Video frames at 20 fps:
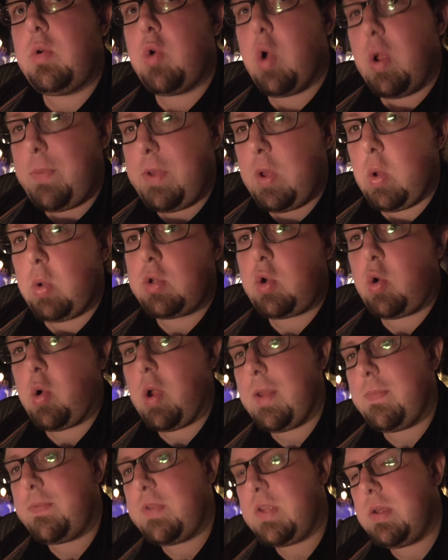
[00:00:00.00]
Creepy Old
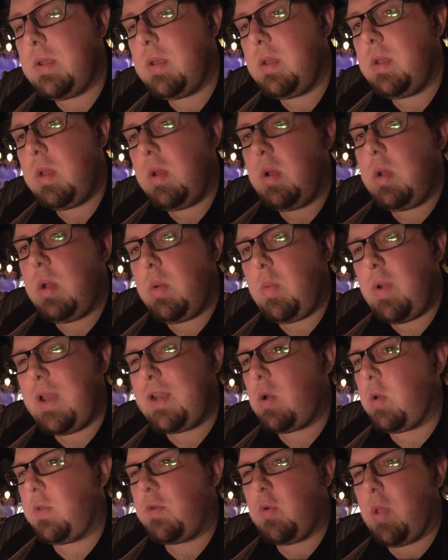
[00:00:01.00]
Crypt. We had
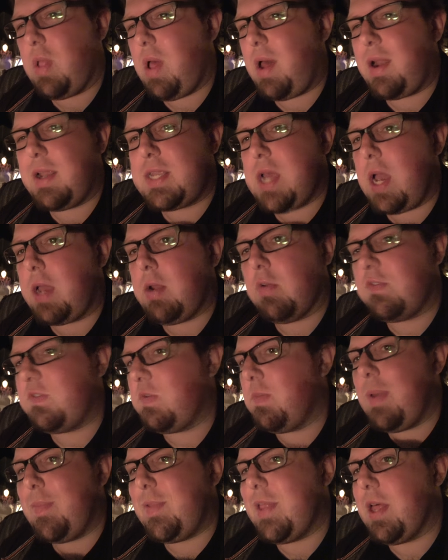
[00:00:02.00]
to go through a lot of titles,
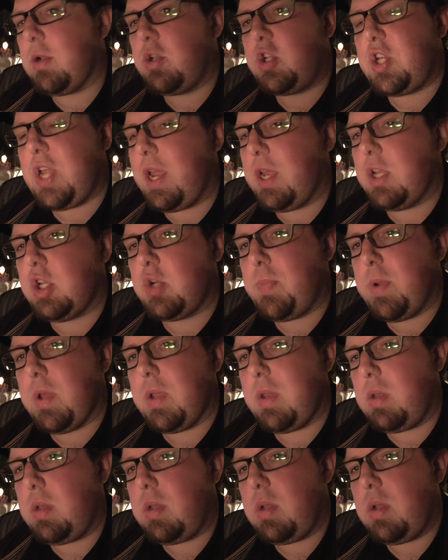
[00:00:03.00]
so maybe that'll change,
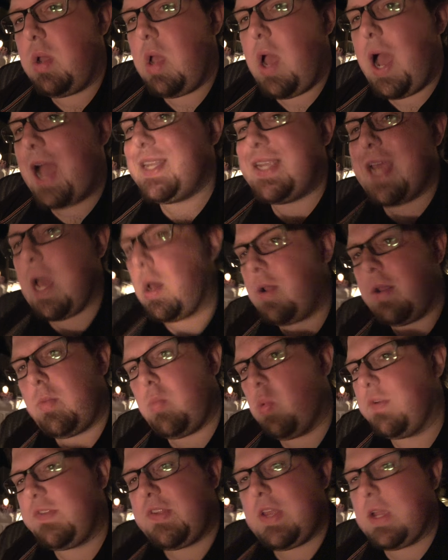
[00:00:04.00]
but I doubt
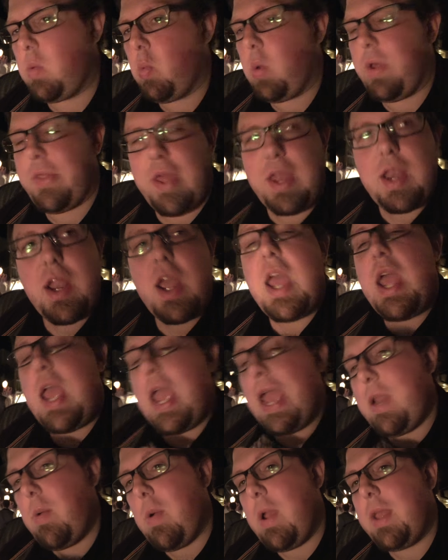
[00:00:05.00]
it. We're sticking with it.
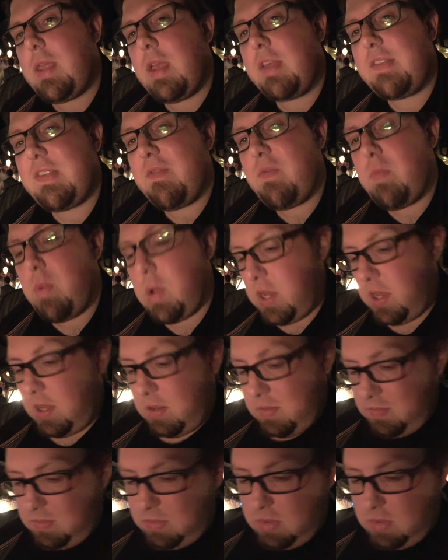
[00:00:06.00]
Anyway, thanks everybody.